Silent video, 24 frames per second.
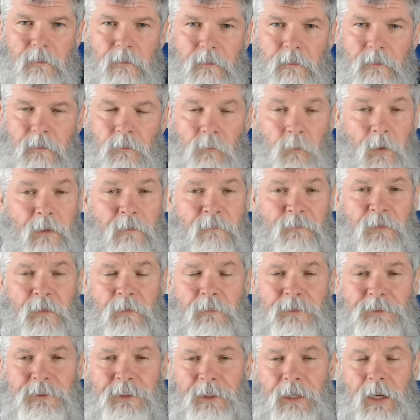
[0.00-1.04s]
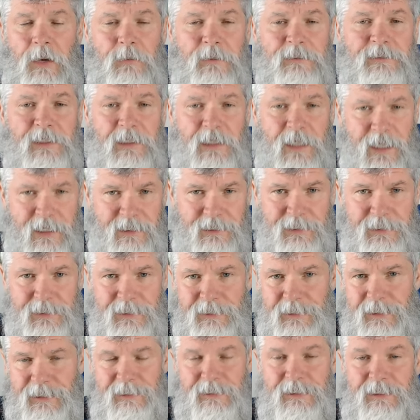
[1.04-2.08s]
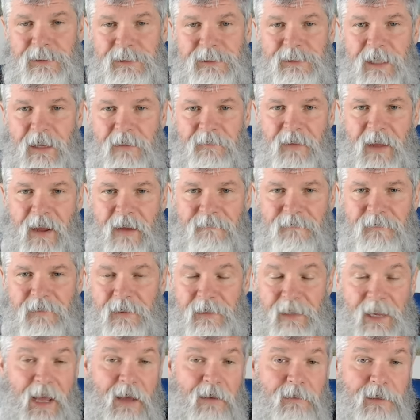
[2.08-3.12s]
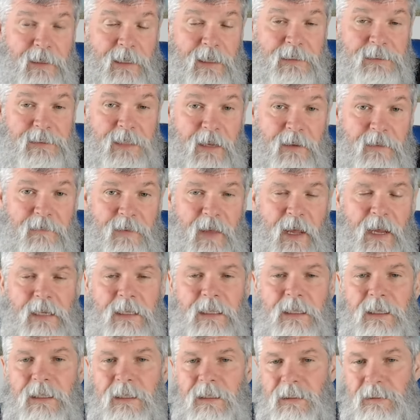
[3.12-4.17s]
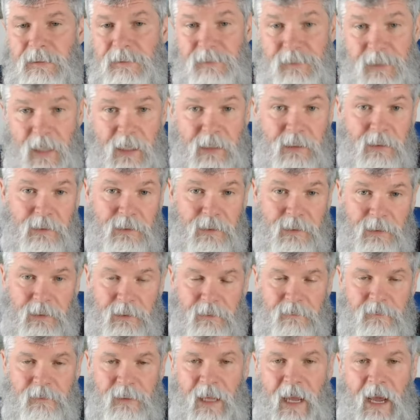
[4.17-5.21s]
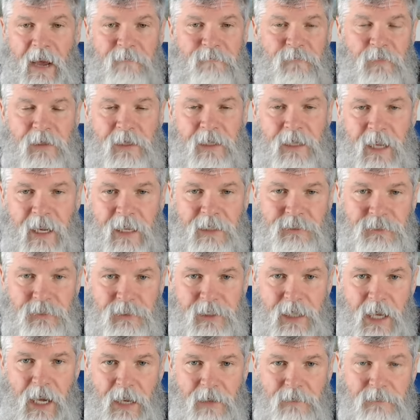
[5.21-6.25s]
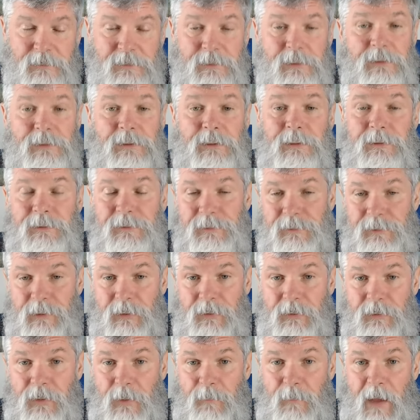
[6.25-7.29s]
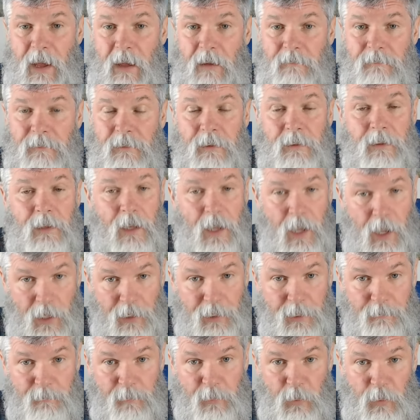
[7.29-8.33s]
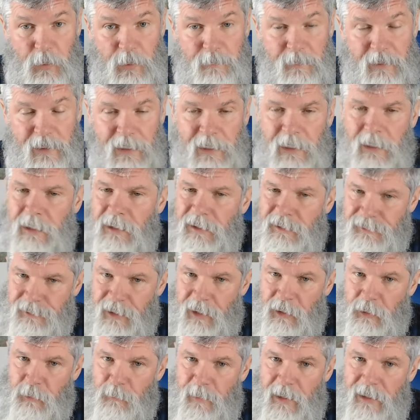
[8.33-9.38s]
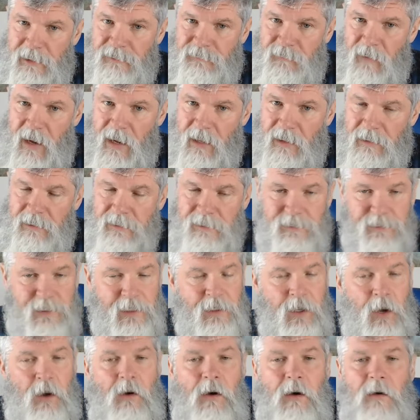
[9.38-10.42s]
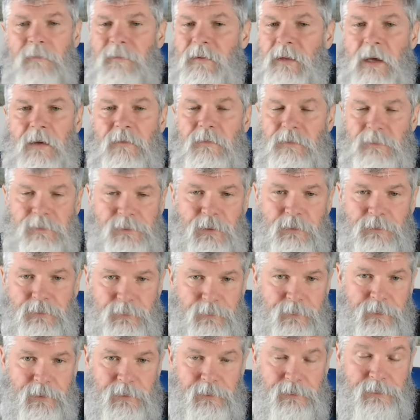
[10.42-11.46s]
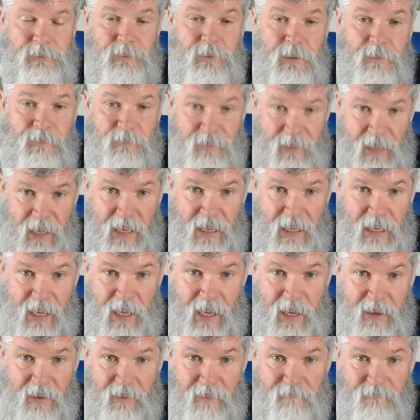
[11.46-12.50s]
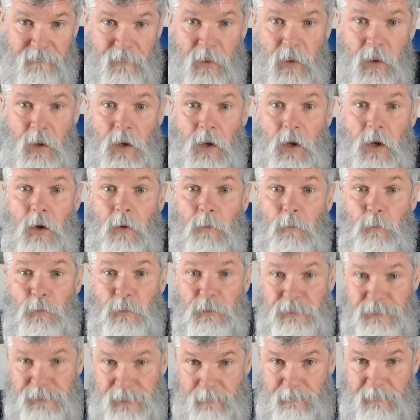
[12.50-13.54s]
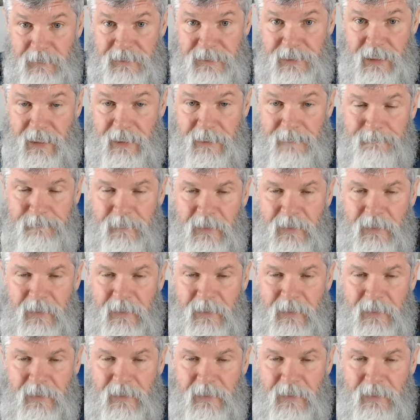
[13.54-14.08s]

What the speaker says: Well, folks, you know it's election season in South Africa, and how can I tell you that? Suddenly, the African National Congress is concerned about unemployment, gender-based violence, and all the other social ills that they have precipitated.